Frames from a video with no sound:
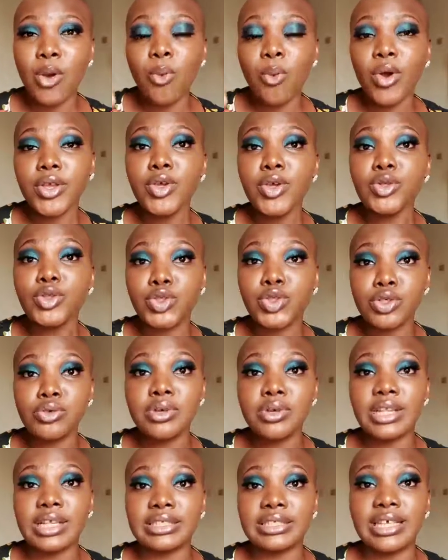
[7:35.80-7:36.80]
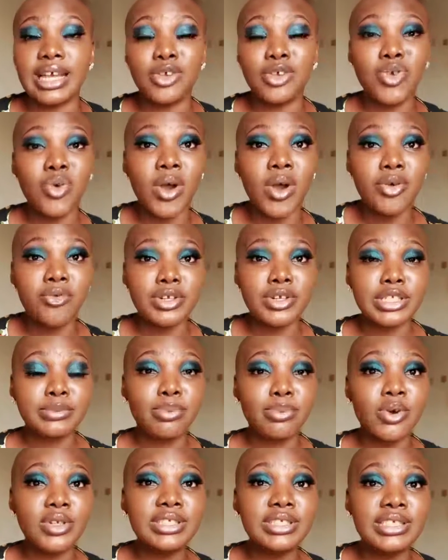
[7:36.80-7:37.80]
What you're doing is that you are
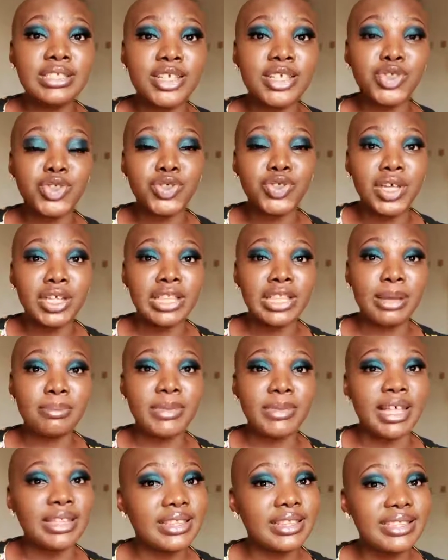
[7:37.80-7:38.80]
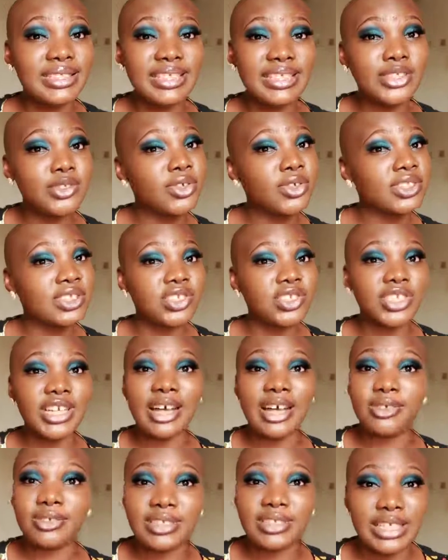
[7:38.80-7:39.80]
responding and showing them that this is not the
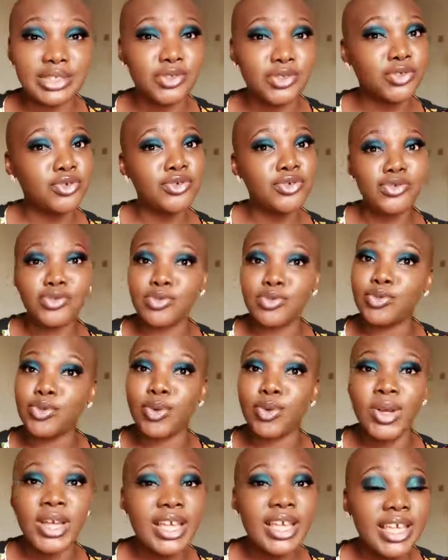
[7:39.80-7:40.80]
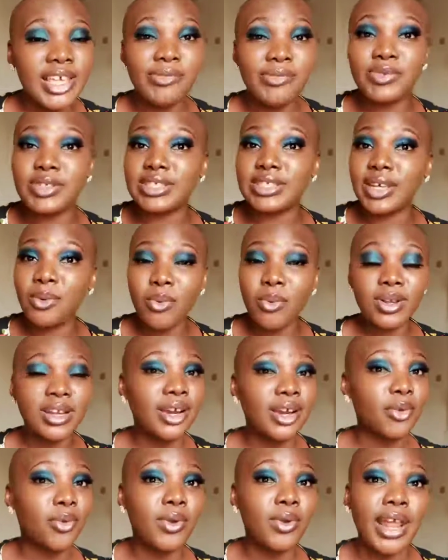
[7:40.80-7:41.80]
child that you used to know. If you say what
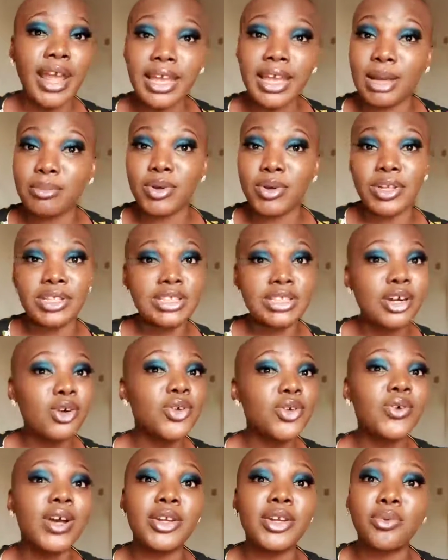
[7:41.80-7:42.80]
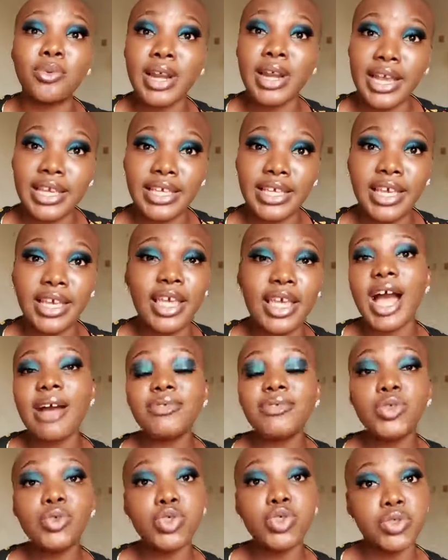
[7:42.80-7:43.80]
I don't like, I'm going to tell you I don't like it. You
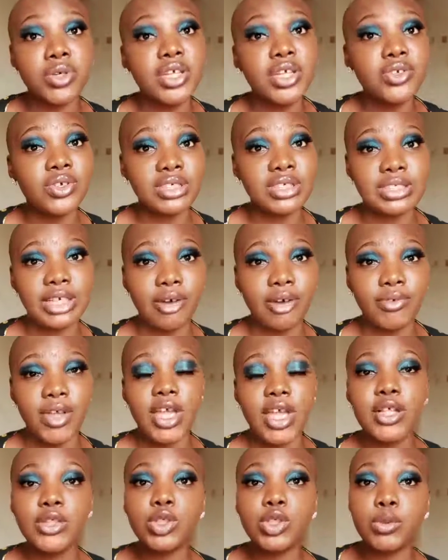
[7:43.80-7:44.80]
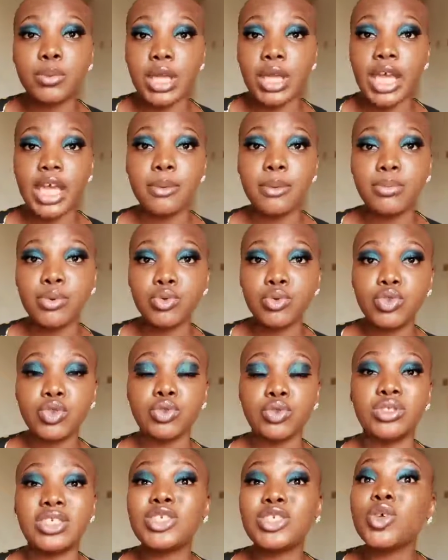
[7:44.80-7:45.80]
have to train yourself to be able
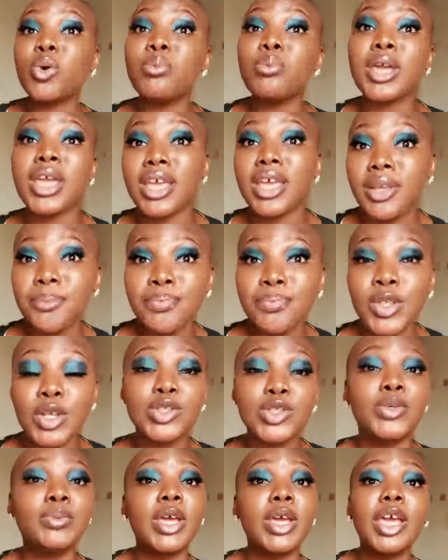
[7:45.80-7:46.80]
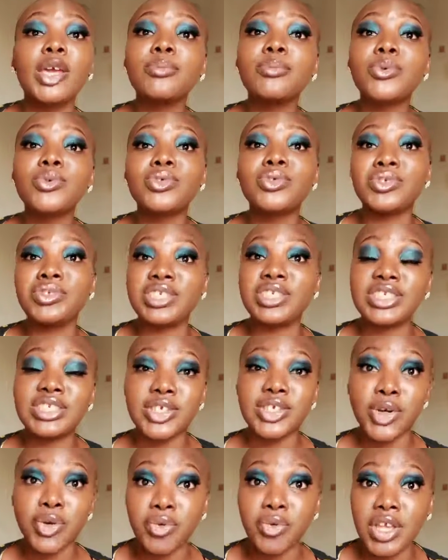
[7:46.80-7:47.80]
to disobey, to be able to
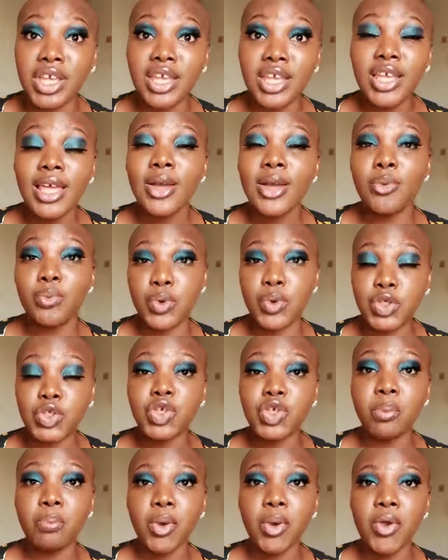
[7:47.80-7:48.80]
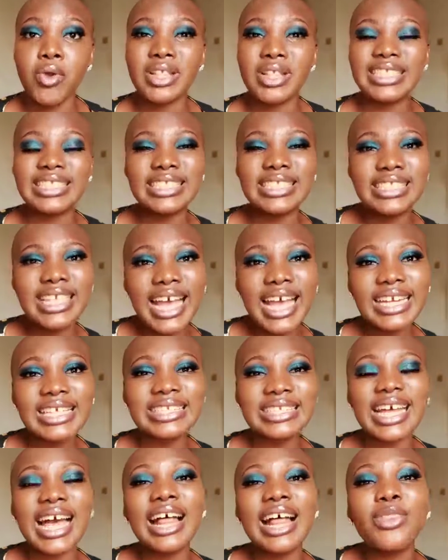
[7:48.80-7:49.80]
disagree with your parents. That
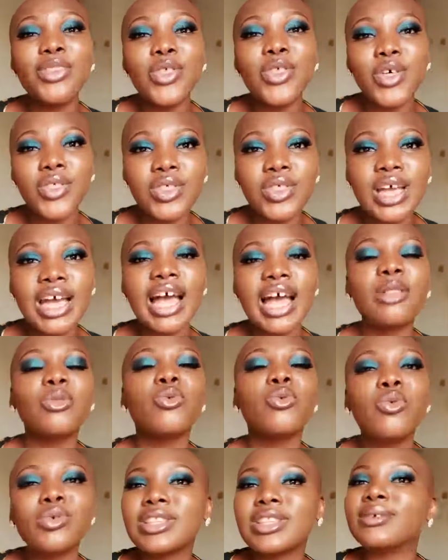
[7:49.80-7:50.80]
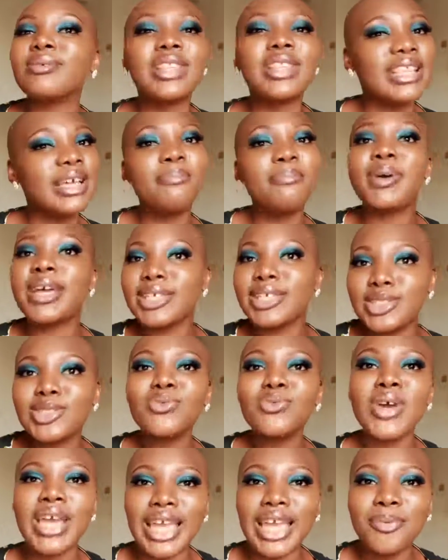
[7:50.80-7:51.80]
is another and the
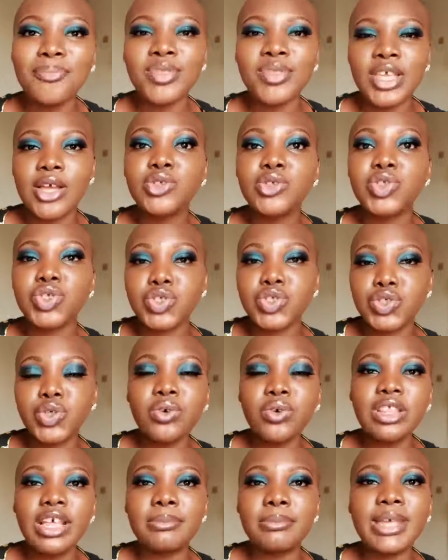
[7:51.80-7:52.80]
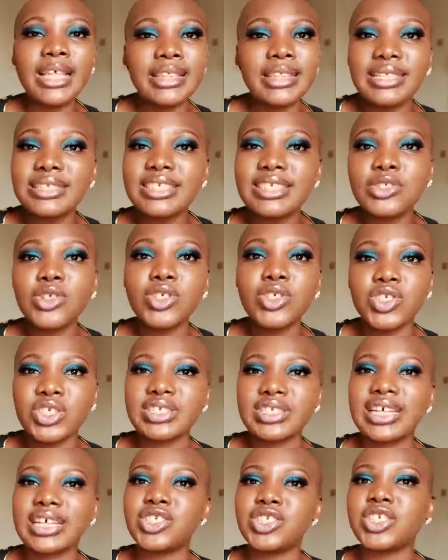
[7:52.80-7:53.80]
best way to show them that this is not
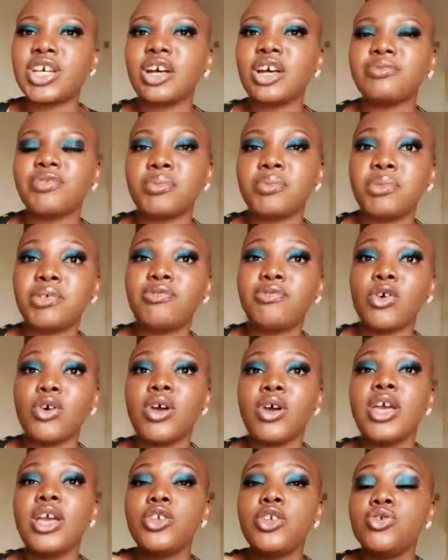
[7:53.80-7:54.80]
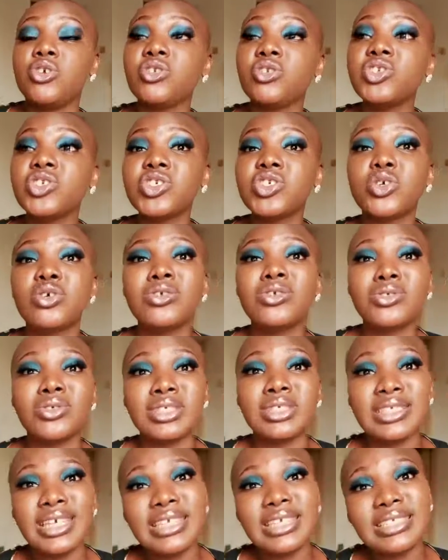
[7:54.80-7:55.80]
just that child from before. You're not just going to
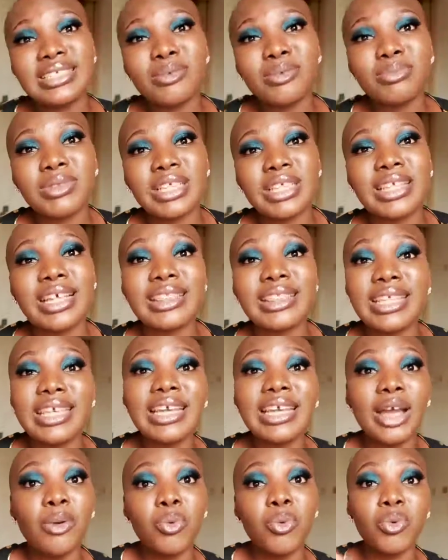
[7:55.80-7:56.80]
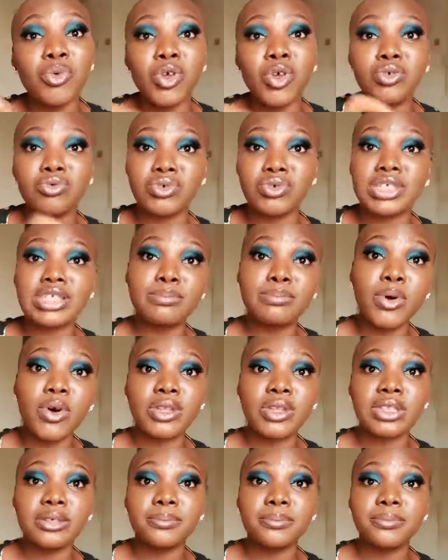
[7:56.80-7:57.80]
say something and think I will not
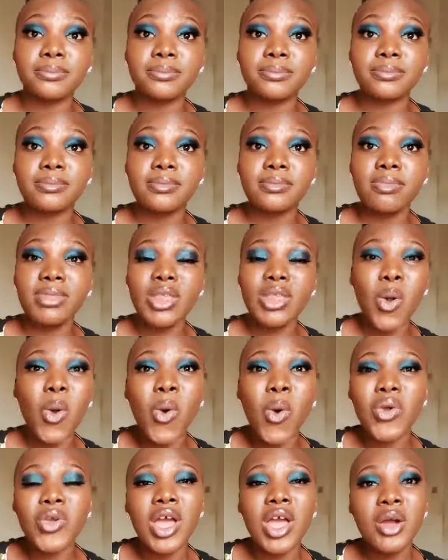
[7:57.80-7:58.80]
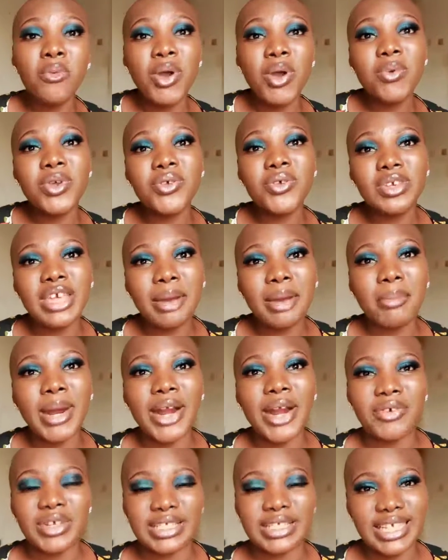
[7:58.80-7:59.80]
respond. Oh, when will you get
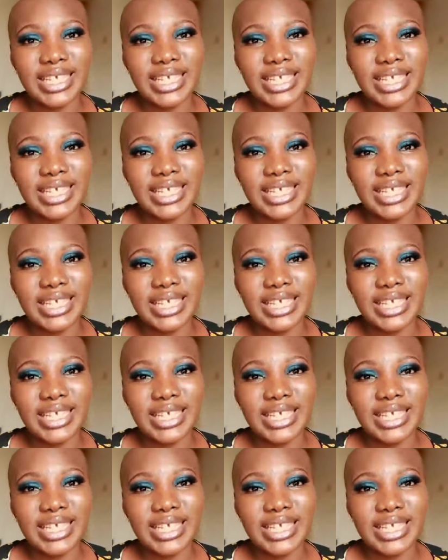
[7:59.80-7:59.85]
married?